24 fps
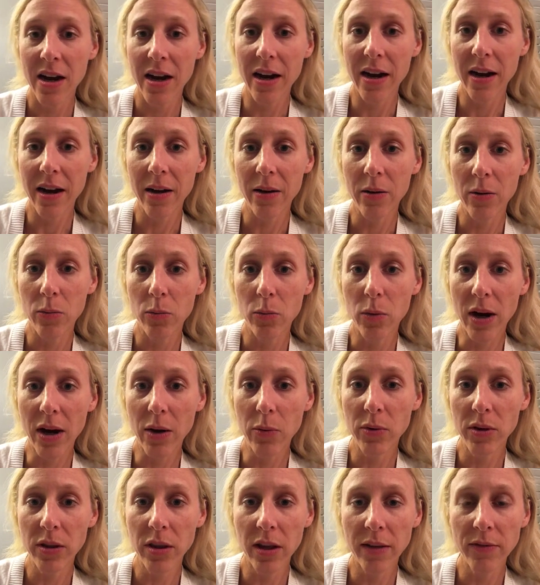I
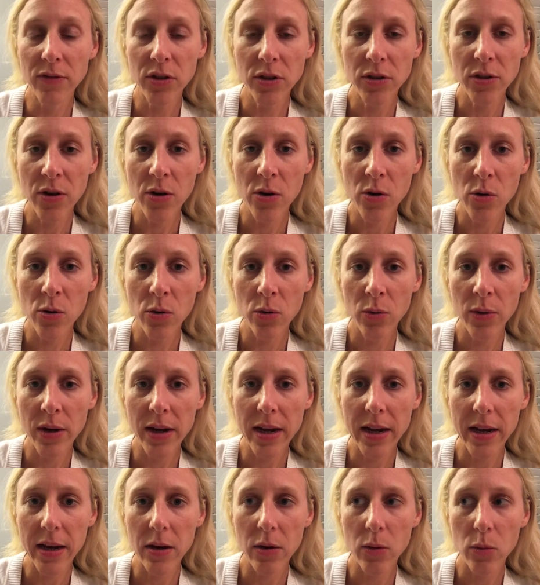would love to know
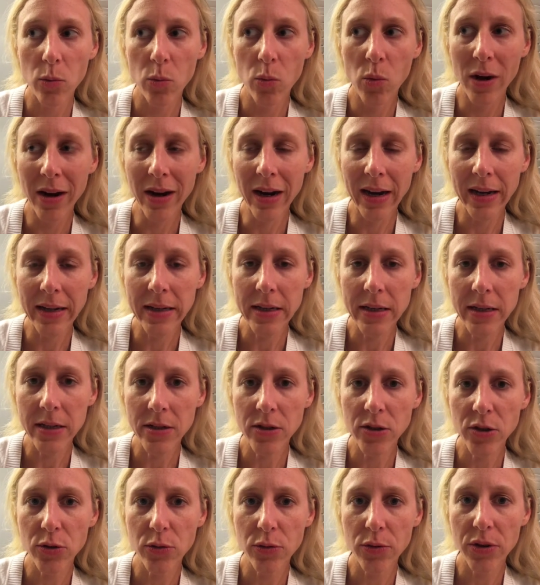what
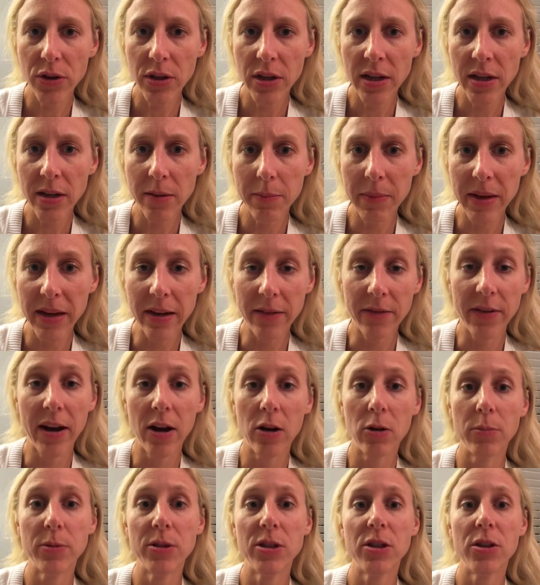ideas you think may have
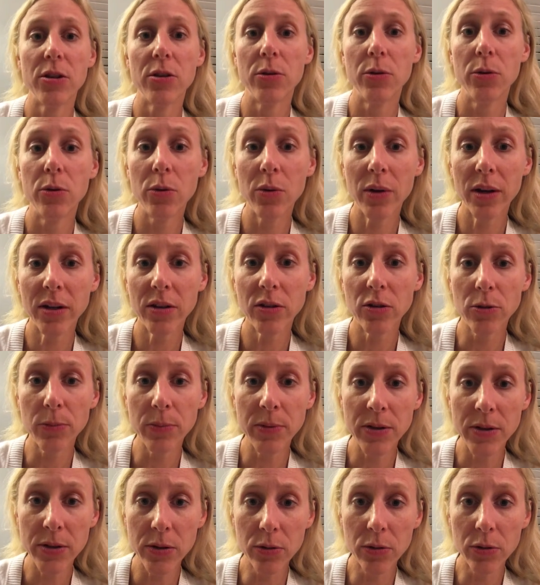helped you in your
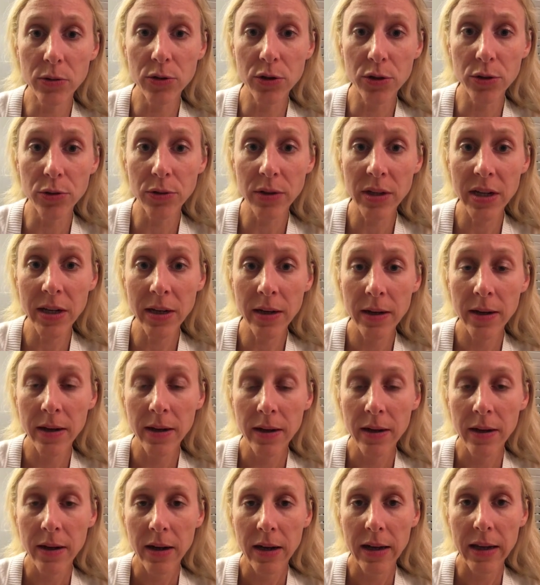musical journey.
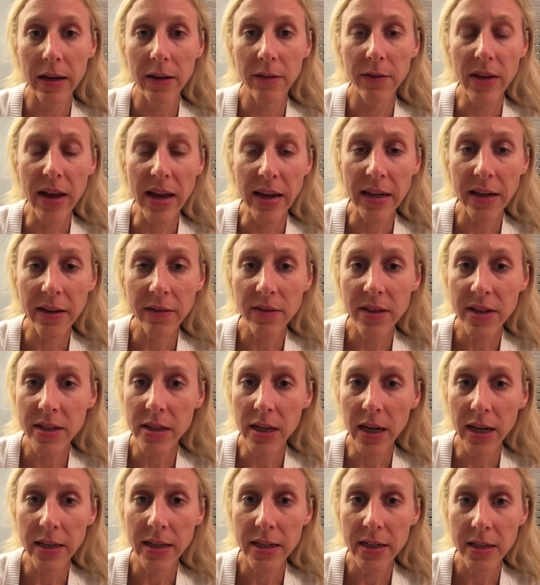And if any of these
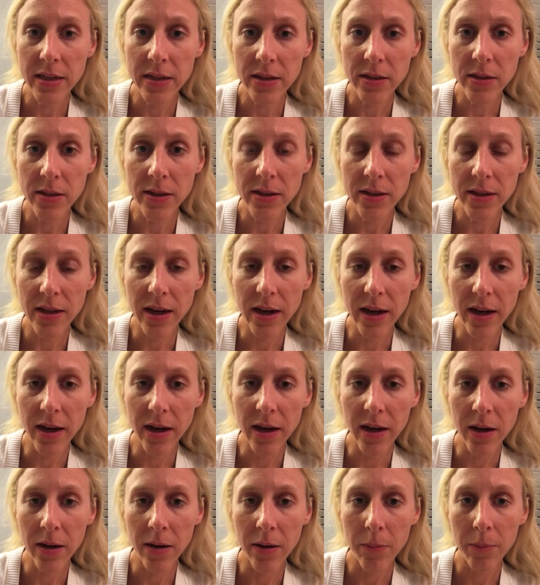ideas
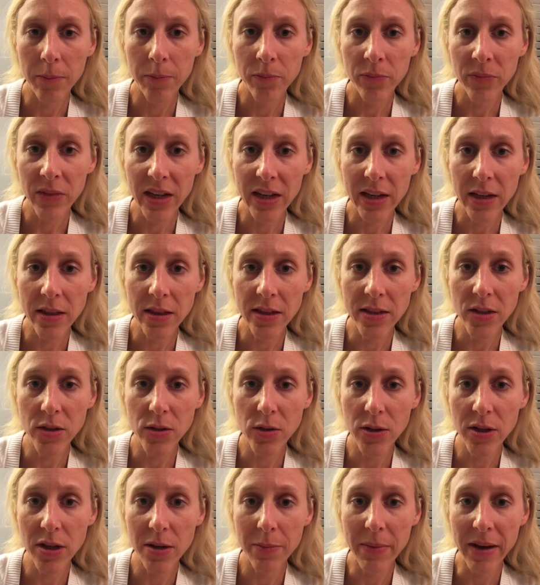in the
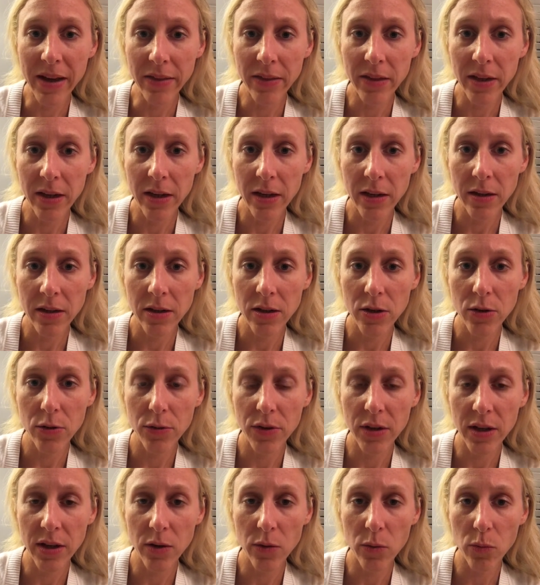Suzuki method you
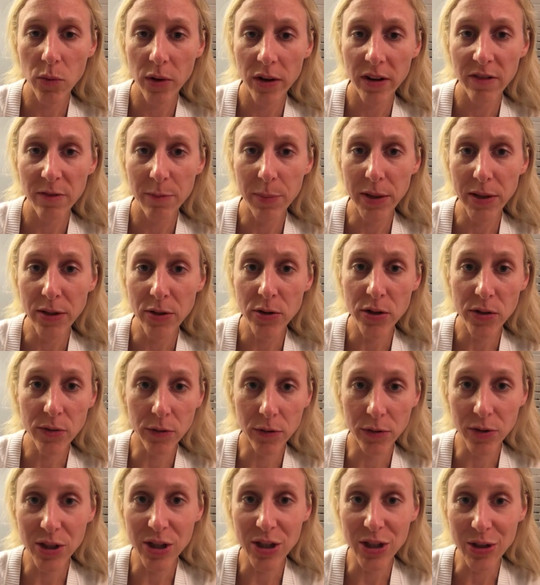think would have been
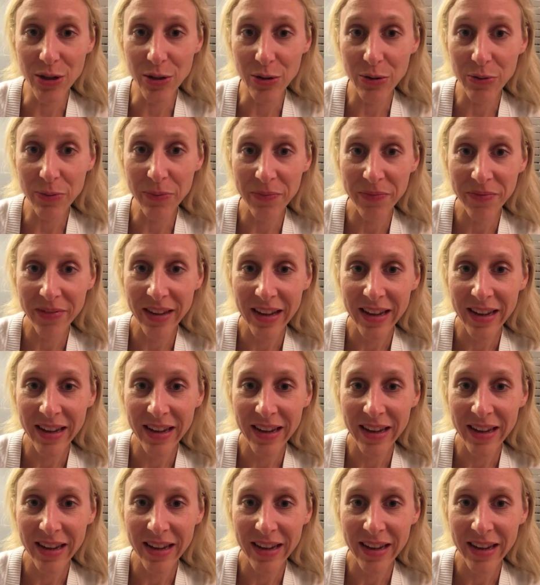useful to you.